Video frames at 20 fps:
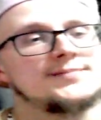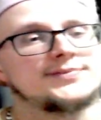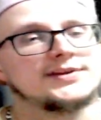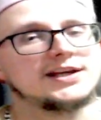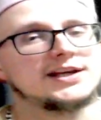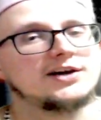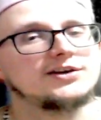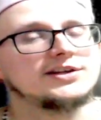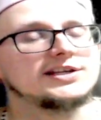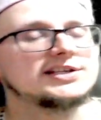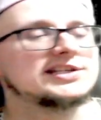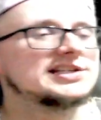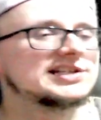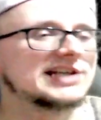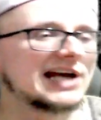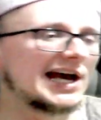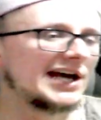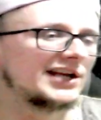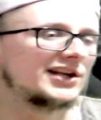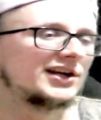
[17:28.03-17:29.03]
You know, this is
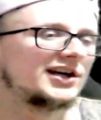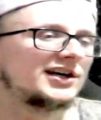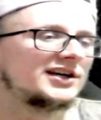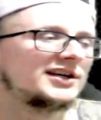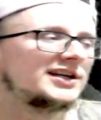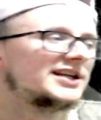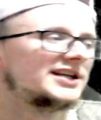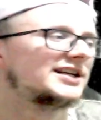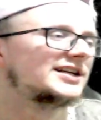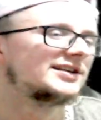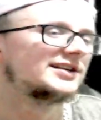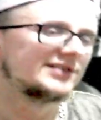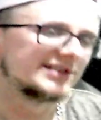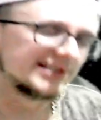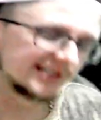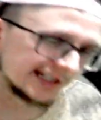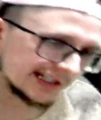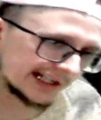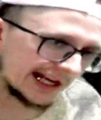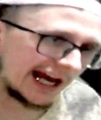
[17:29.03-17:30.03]
kind of
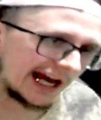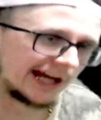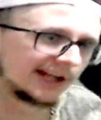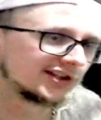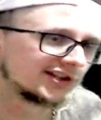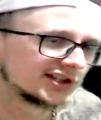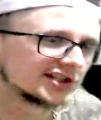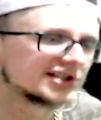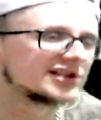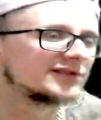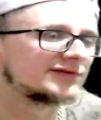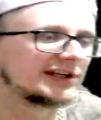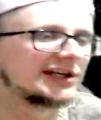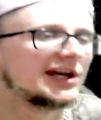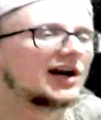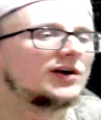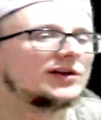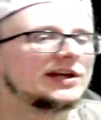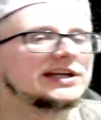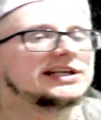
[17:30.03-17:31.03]
just a
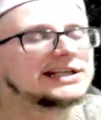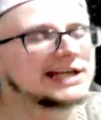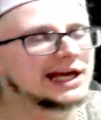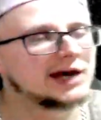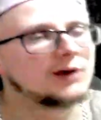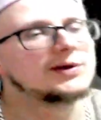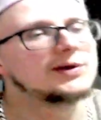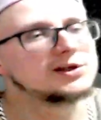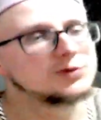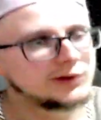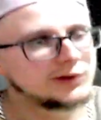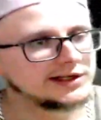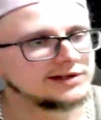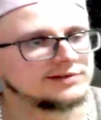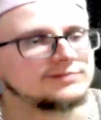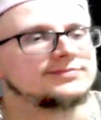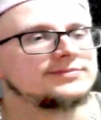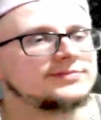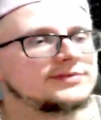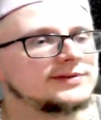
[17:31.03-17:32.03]
video that you get when you win.
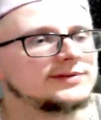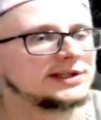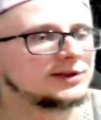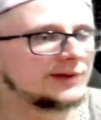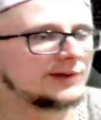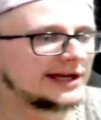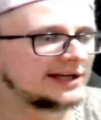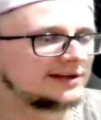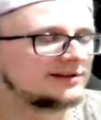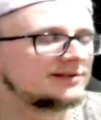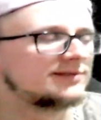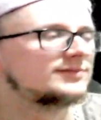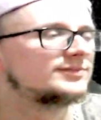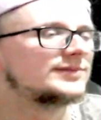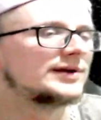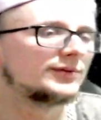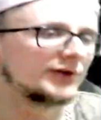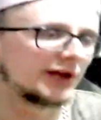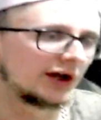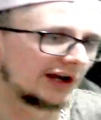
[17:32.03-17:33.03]
When you win,
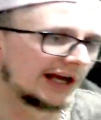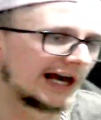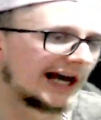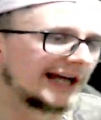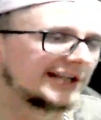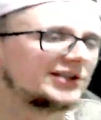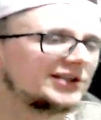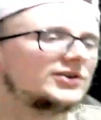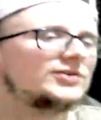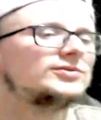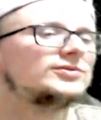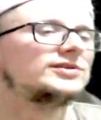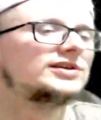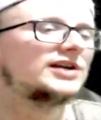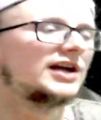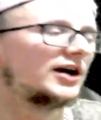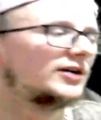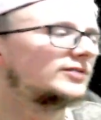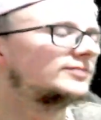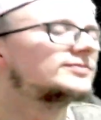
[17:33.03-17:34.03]
people don't like you, you
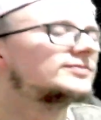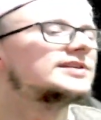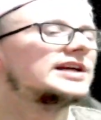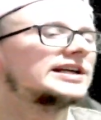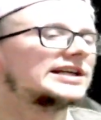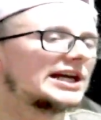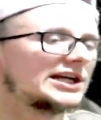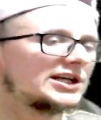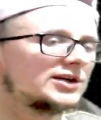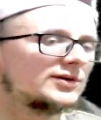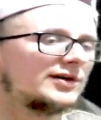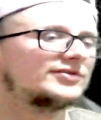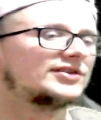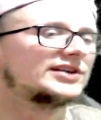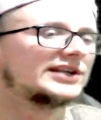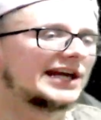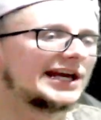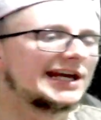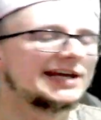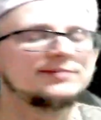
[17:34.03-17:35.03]
know, they kick you off the
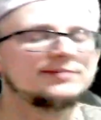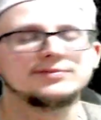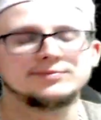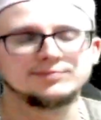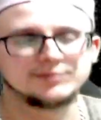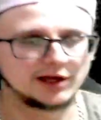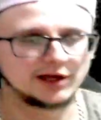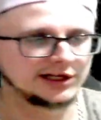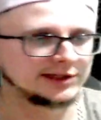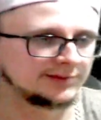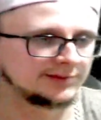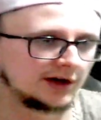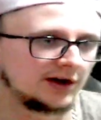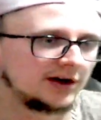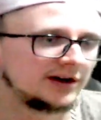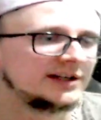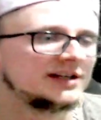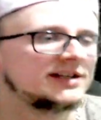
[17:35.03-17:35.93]
game, blah de blah.